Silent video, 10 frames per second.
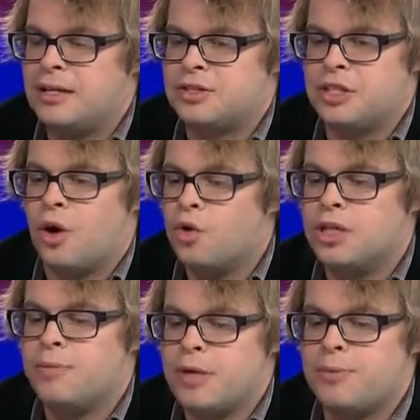It's the
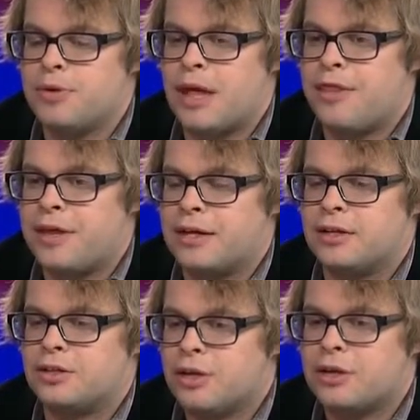only people that
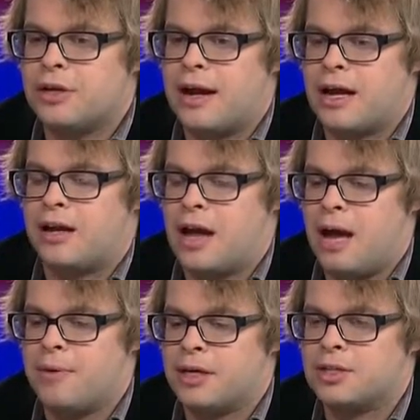think trickle-down
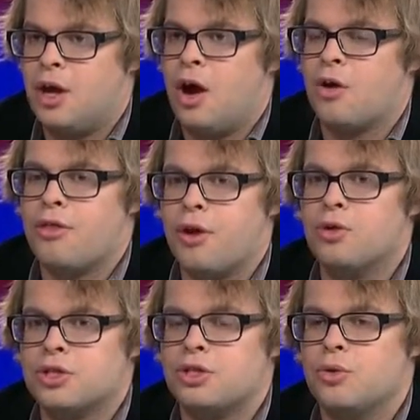economics are
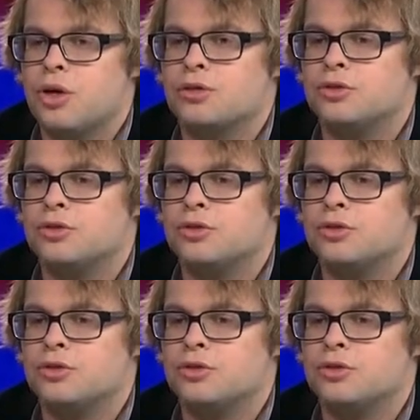those who are